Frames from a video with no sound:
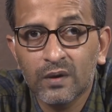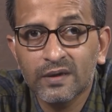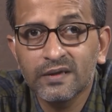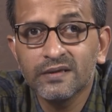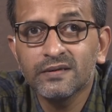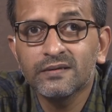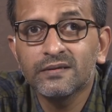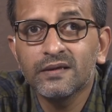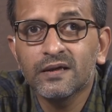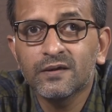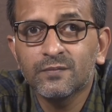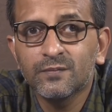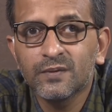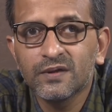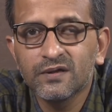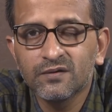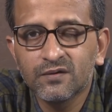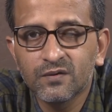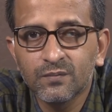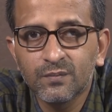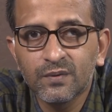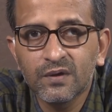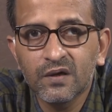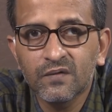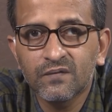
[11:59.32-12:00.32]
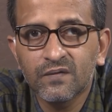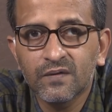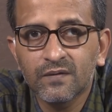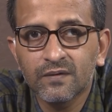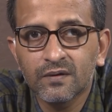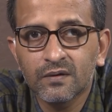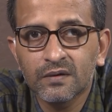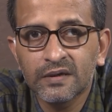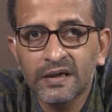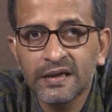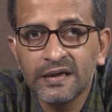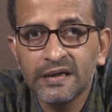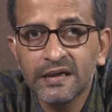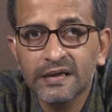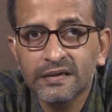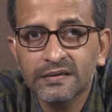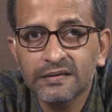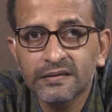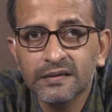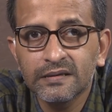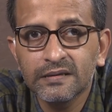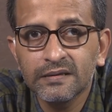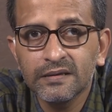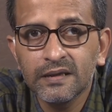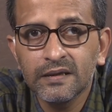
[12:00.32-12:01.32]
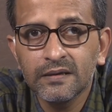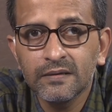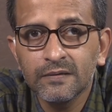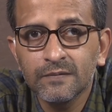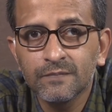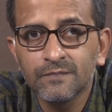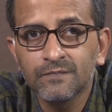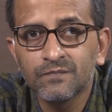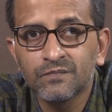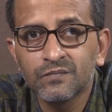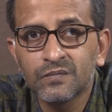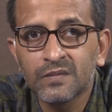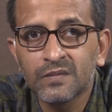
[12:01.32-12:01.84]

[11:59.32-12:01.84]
What is that principle of induction then?